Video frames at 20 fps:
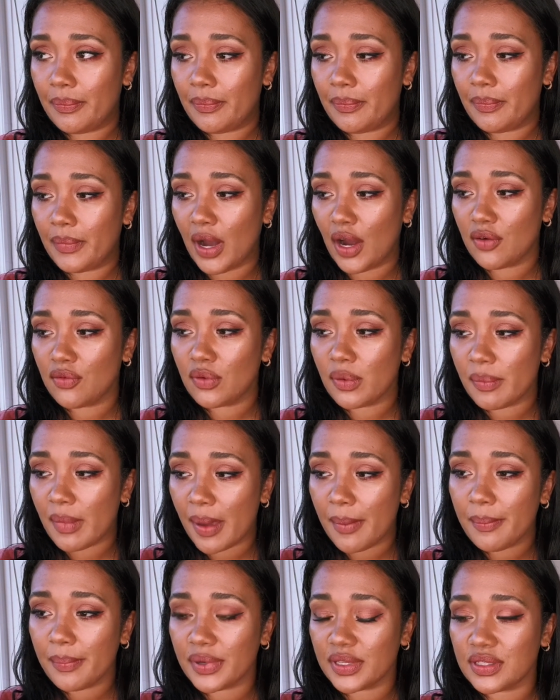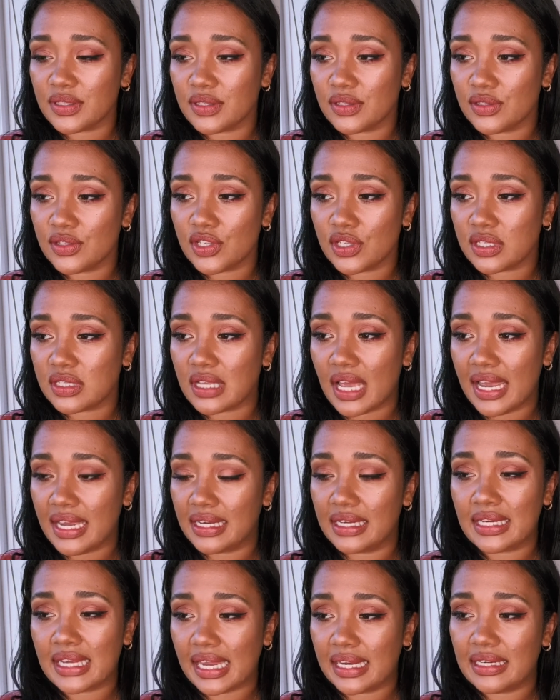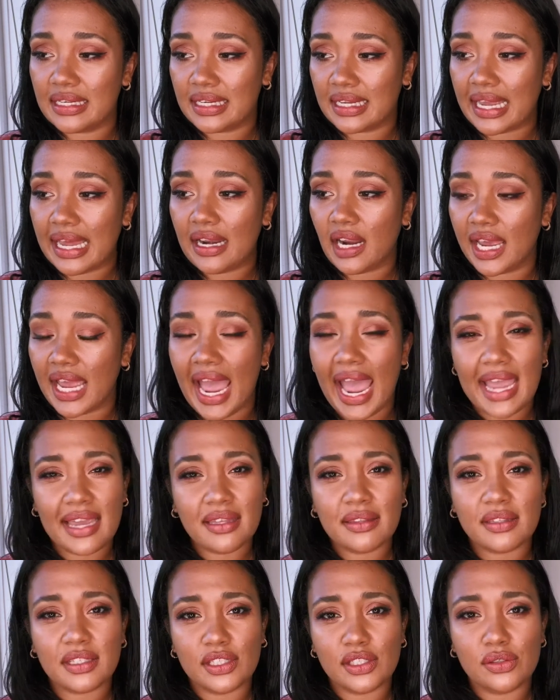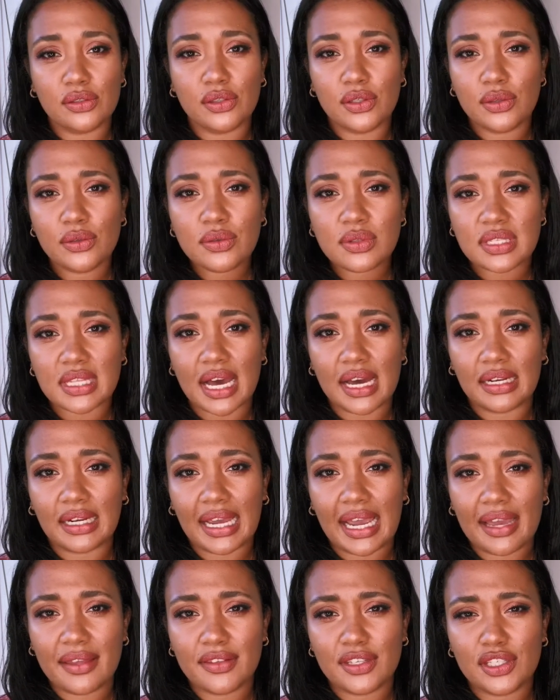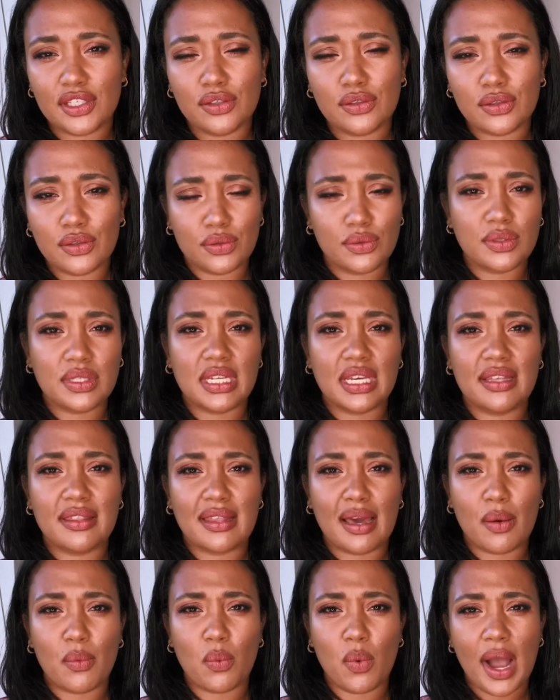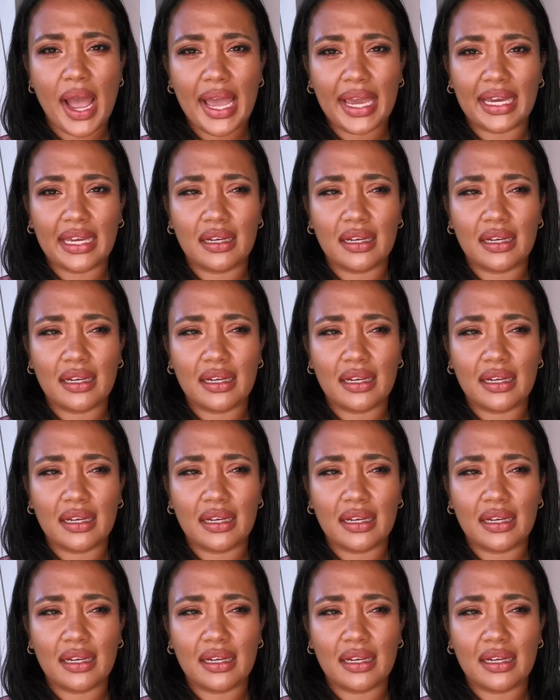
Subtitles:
I remember just saying again and again, I hate that you used that, and I hate that you used it in that way.